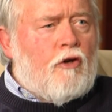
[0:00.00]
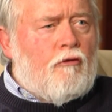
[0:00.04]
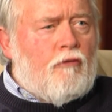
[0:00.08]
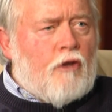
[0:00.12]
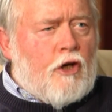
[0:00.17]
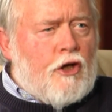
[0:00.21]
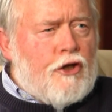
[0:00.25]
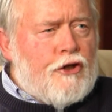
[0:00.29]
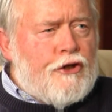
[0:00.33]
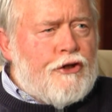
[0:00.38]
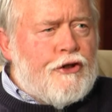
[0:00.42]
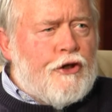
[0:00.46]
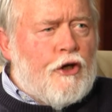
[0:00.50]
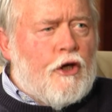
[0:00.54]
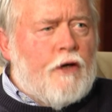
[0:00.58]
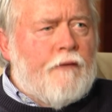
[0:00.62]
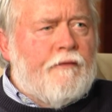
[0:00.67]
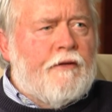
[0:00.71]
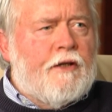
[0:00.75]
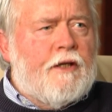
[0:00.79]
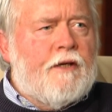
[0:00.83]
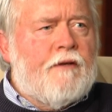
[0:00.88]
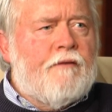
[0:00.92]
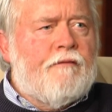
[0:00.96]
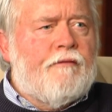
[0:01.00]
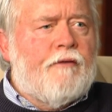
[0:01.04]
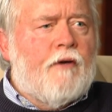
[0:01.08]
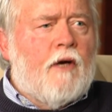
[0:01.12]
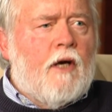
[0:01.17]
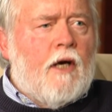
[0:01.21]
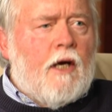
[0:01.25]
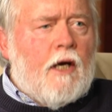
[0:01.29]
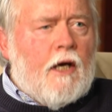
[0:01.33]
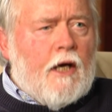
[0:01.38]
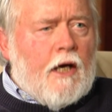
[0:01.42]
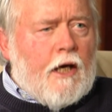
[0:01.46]
conservative,
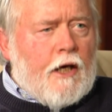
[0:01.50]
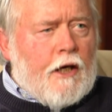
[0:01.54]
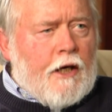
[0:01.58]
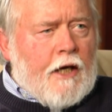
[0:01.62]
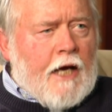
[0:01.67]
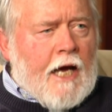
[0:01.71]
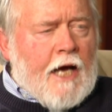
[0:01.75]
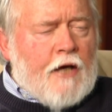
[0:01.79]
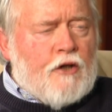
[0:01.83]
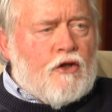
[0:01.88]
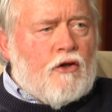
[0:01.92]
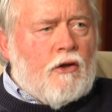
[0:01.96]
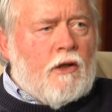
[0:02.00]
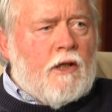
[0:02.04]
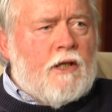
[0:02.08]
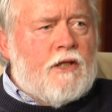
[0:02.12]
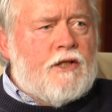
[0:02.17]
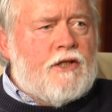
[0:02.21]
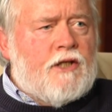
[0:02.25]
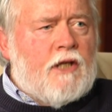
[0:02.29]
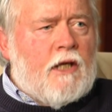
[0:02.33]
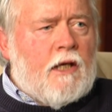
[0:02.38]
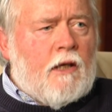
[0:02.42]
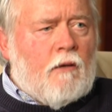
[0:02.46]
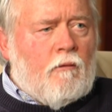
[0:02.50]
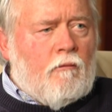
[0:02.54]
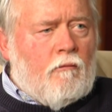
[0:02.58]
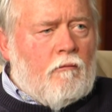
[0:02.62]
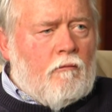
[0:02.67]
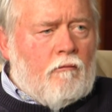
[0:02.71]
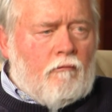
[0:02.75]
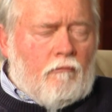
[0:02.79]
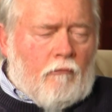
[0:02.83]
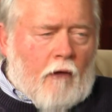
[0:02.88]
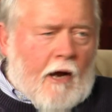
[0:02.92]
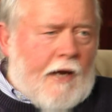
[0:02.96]
nationalistic,
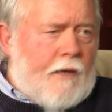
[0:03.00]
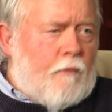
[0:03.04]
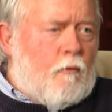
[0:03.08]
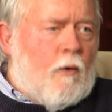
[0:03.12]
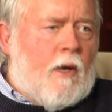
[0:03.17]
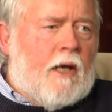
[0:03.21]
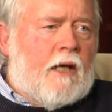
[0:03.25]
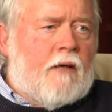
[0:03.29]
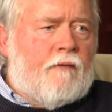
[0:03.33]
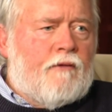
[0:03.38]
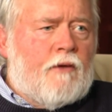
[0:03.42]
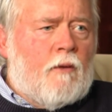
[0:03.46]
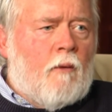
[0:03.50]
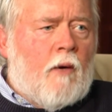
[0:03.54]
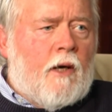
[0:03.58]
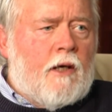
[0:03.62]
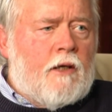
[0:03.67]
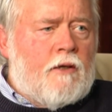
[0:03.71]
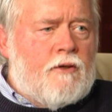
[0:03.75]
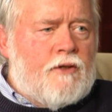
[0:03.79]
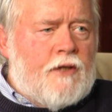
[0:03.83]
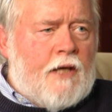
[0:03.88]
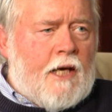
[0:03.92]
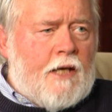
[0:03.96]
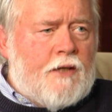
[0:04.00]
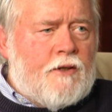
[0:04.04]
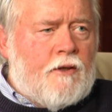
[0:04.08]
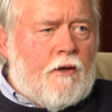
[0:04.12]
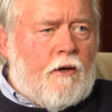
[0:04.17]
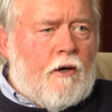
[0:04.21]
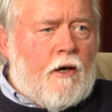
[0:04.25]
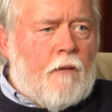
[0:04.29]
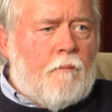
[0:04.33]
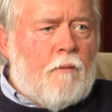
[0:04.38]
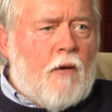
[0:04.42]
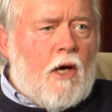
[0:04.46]
right wing, if you want to use that
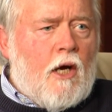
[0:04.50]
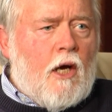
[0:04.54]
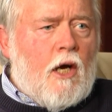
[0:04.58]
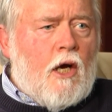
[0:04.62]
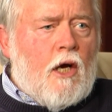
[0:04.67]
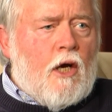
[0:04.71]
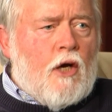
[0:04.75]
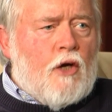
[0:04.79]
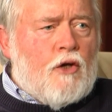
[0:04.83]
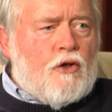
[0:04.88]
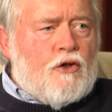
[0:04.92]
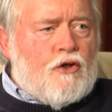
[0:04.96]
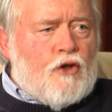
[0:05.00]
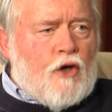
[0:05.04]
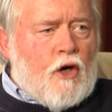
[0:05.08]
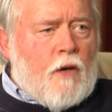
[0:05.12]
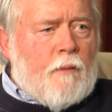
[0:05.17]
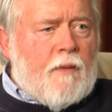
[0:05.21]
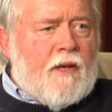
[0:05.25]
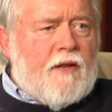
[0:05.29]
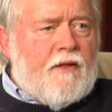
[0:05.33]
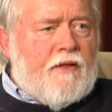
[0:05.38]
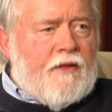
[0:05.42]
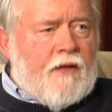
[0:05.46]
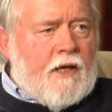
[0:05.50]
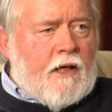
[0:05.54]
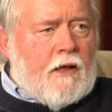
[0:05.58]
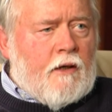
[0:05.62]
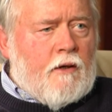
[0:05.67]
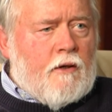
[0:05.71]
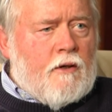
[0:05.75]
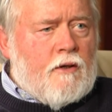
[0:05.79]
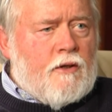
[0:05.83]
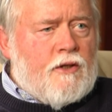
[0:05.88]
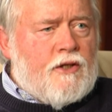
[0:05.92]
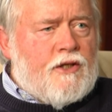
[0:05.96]
term, German
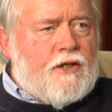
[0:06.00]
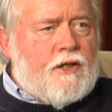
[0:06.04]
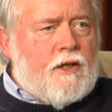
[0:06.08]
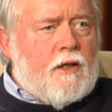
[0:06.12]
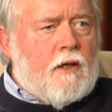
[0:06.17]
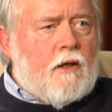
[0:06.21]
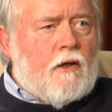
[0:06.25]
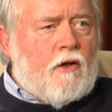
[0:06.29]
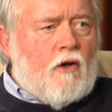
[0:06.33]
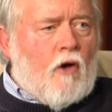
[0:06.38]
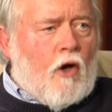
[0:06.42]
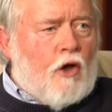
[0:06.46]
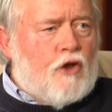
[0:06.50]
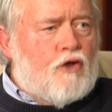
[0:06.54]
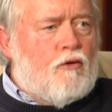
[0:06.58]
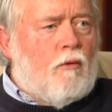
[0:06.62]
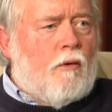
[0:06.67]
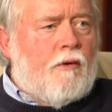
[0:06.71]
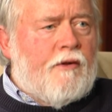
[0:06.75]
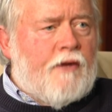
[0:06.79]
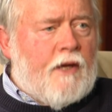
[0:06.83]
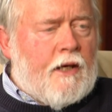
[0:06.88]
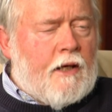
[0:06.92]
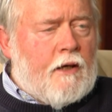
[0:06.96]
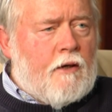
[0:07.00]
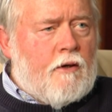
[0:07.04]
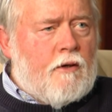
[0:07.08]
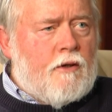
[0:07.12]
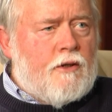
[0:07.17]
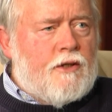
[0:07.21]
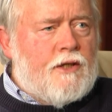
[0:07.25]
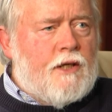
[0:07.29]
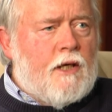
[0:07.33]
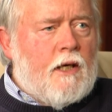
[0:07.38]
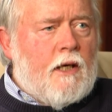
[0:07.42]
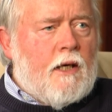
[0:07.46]
thinkers, cultural
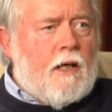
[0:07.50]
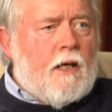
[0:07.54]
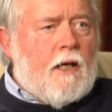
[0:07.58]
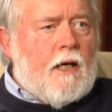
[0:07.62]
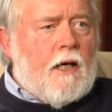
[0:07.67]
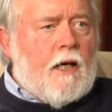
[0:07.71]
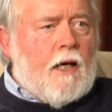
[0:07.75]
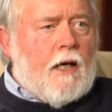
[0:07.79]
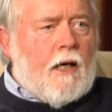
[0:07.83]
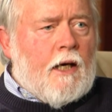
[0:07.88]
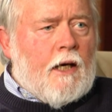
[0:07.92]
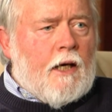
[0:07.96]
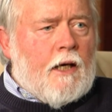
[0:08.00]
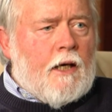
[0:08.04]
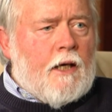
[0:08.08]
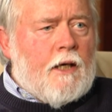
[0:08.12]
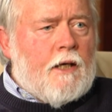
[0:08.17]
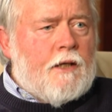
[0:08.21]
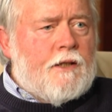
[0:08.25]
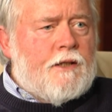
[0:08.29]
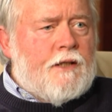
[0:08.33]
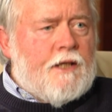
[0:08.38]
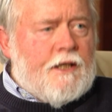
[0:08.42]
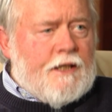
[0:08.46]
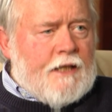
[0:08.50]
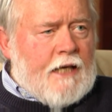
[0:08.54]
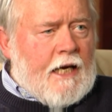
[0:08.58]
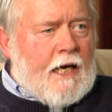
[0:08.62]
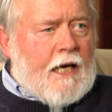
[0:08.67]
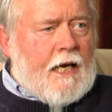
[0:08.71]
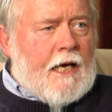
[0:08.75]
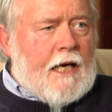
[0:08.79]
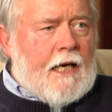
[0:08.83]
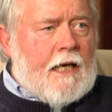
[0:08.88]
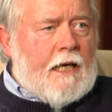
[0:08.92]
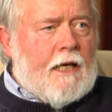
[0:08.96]
thinkers uh,
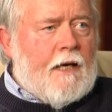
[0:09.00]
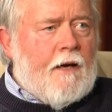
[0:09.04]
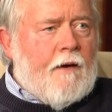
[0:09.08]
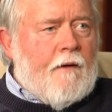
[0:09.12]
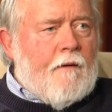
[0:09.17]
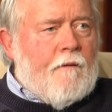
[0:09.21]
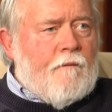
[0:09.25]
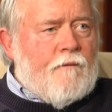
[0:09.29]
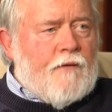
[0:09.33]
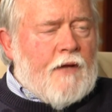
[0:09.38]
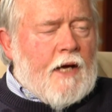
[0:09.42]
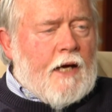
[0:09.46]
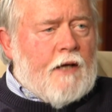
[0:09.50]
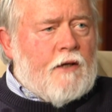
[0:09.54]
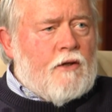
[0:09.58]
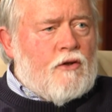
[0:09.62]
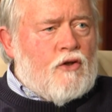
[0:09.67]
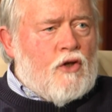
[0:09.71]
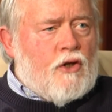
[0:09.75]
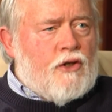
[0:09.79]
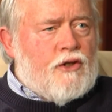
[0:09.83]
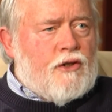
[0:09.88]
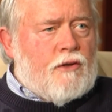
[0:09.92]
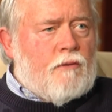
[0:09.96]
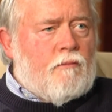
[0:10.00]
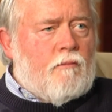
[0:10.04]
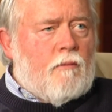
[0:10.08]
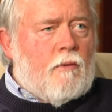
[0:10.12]
today that just